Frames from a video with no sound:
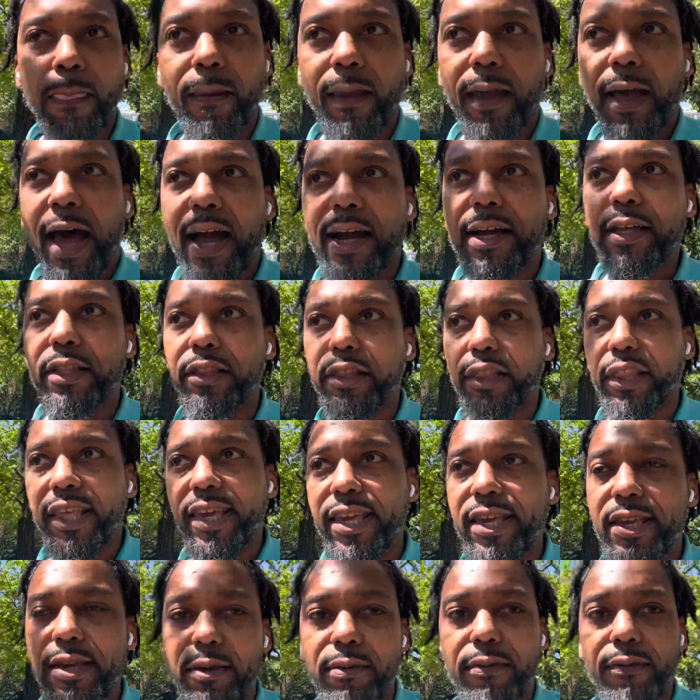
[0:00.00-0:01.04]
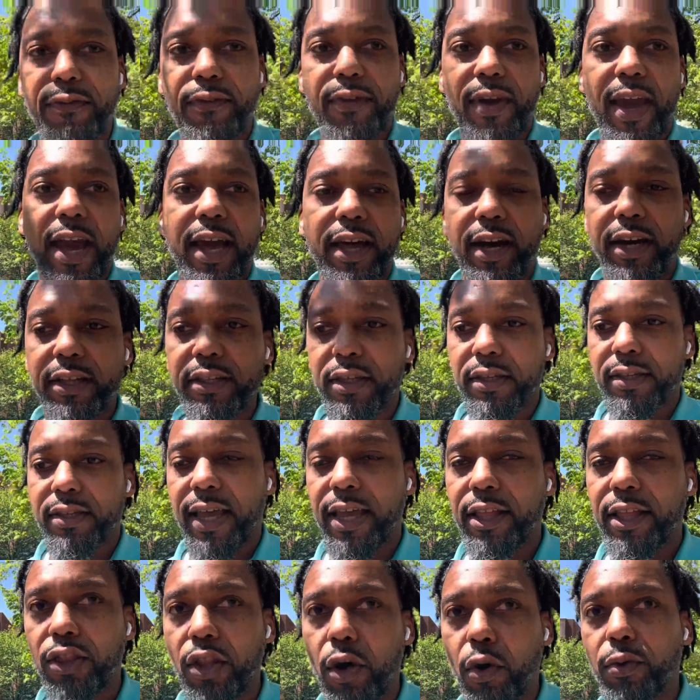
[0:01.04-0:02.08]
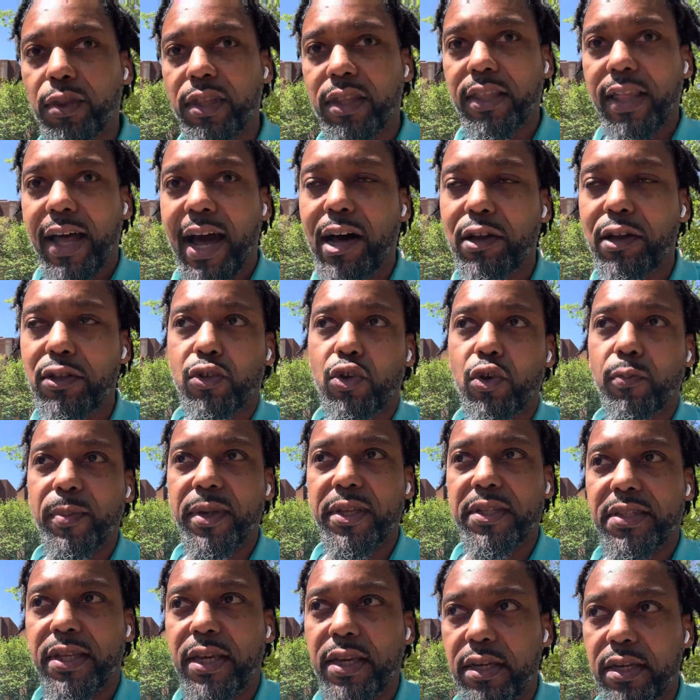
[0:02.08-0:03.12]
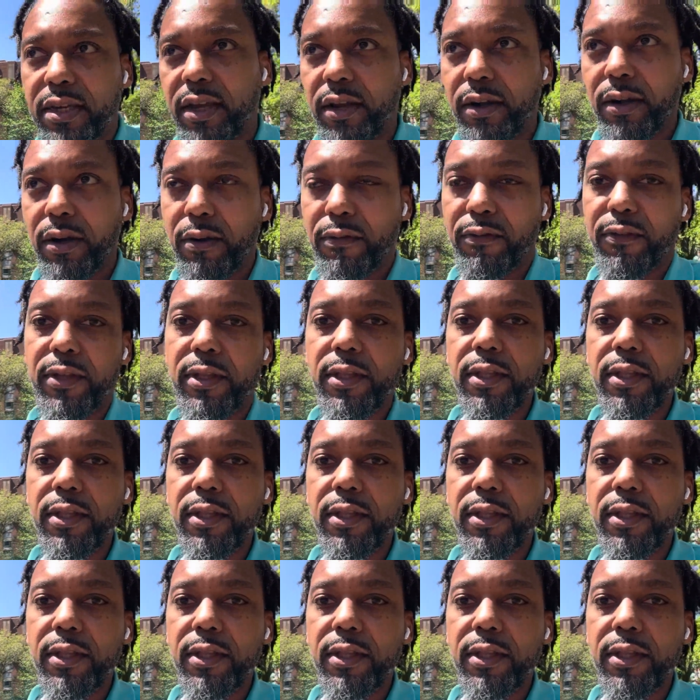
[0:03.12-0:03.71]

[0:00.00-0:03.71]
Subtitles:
I could leave and understand and know that the house was going to be taken care of.